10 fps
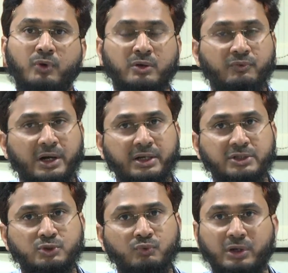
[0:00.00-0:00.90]
for 5
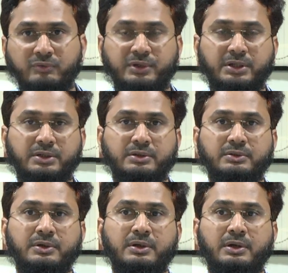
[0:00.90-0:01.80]
days to 1 week,
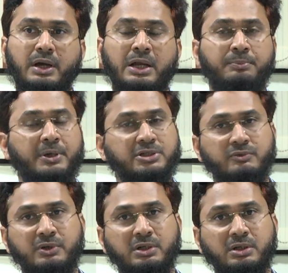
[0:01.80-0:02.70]
and
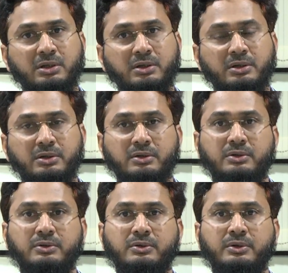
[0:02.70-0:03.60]
patient will
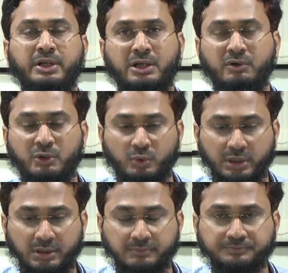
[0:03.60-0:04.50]
recover
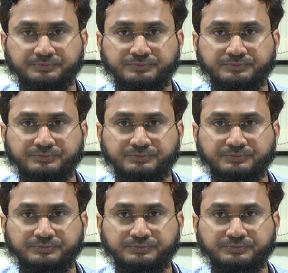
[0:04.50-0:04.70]
totally.